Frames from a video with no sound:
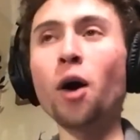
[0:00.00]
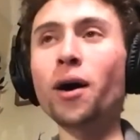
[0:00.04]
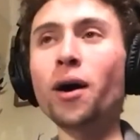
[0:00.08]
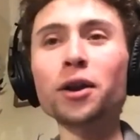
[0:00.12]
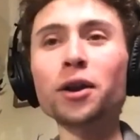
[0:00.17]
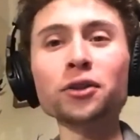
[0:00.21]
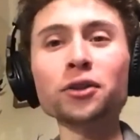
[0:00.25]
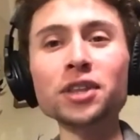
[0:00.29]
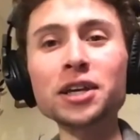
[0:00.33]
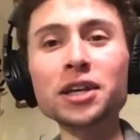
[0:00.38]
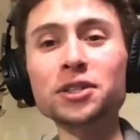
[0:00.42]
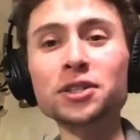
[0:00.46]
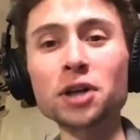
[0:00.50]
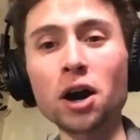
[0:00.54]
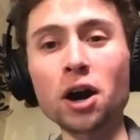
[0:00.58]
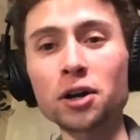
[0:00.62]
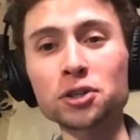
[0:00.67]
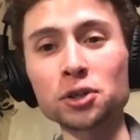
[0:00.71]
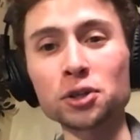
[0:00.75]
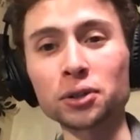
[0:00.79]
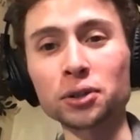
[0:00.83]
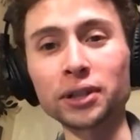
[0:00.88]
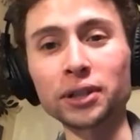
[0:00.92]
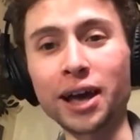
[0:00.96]
"Oh, I don't think
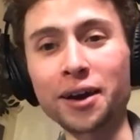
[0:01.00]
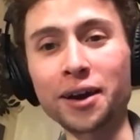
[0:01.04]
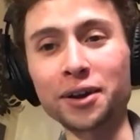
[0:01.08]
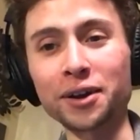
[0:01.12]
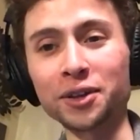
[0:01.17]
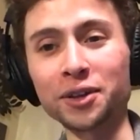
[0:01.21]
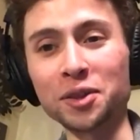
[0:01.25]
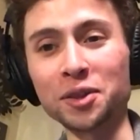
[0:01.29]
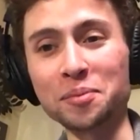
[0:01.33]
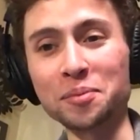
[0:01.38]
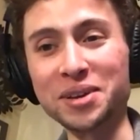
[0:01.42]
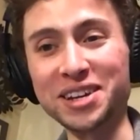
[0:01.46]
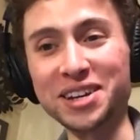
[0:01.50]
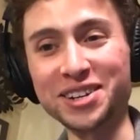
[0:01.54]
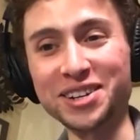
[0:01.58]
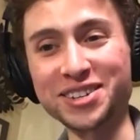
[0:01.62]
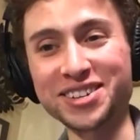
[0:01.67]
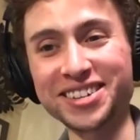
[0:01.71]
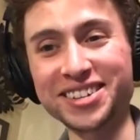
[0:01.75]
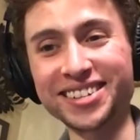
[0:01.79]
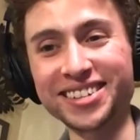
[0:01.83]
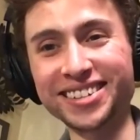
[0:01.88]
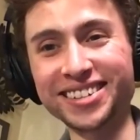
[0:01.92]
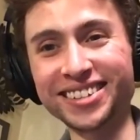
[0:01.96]
dogs are allowed on the
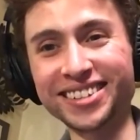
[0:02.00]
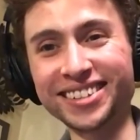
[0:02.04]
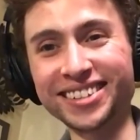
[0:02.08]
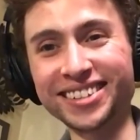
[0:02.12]
beach."